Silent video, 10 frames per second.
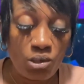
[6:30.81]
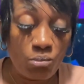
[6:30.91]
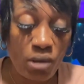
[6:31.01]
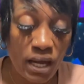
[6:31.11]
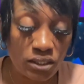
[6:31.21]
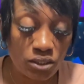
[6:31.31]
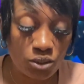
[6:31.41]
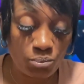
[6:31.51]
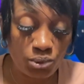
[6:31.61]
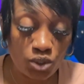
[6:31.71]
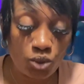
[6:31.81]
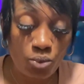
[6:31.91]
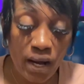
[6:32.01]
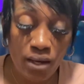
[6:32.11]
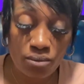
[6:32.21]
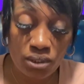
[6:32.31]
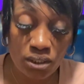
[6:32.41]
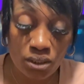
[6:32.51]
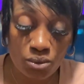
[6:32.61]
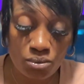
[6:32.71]
magic to put you out, it
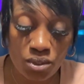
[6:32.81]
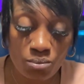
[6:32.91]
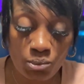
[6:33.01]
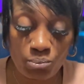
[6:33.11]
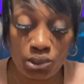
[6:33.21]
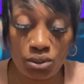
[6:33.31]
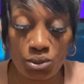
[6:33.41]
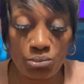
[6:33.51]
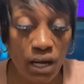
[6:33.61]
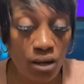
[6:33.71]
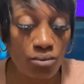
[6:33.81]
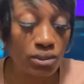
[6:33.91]
ain't do nothing but put them out.